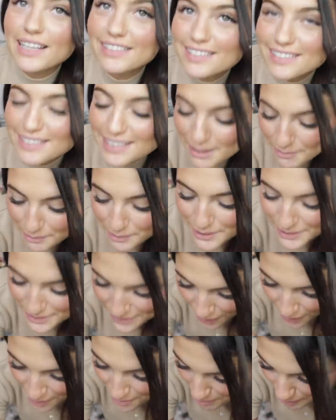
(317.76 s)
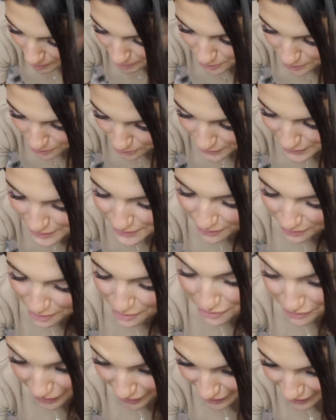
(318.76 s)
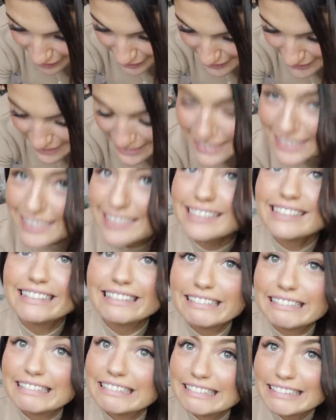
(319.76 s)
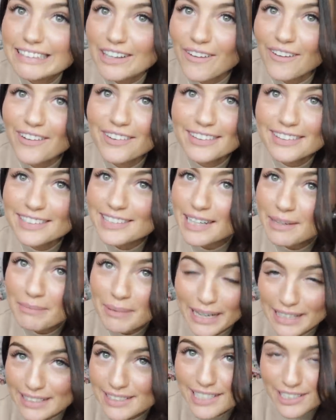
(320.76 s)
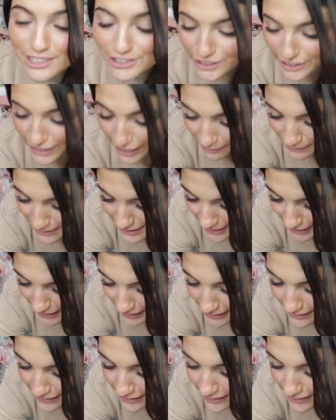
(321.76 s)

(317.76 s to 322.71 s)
It's a slippery slope. I'm sure it's not the first. God, it's going to be an addiction now, isn't it?